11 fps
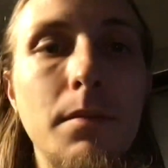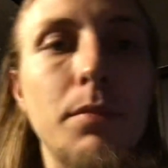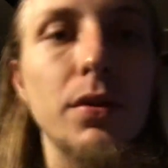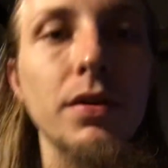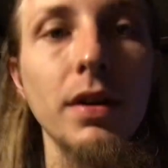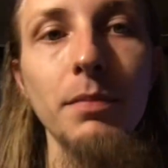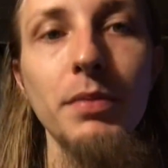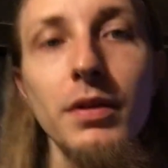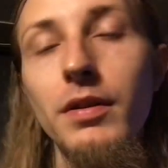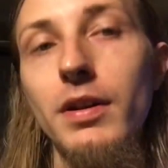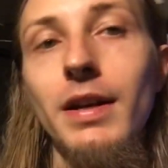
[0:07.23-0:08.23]
building up
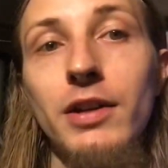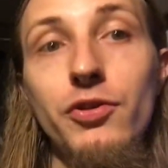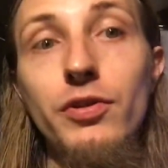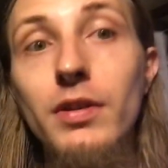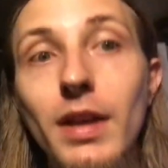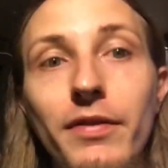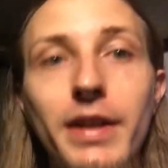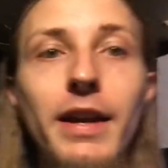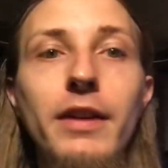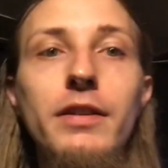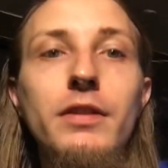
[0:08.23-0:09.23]
a, an extra 11
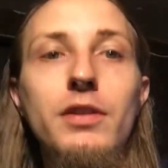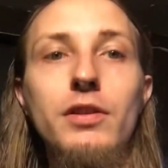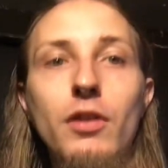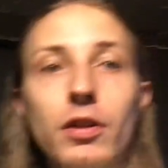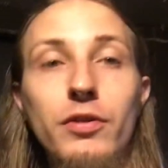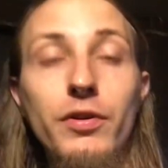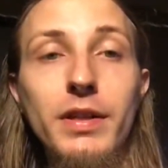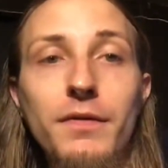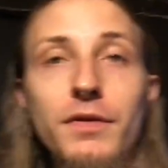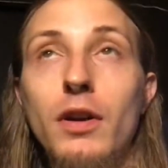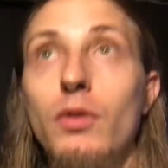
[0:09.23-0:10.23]
characters on Grand
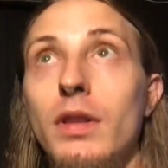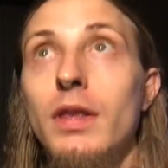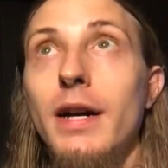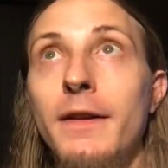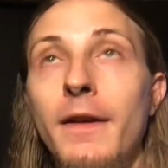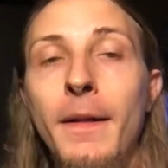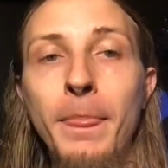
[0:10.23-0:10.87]
Theft Auto Online.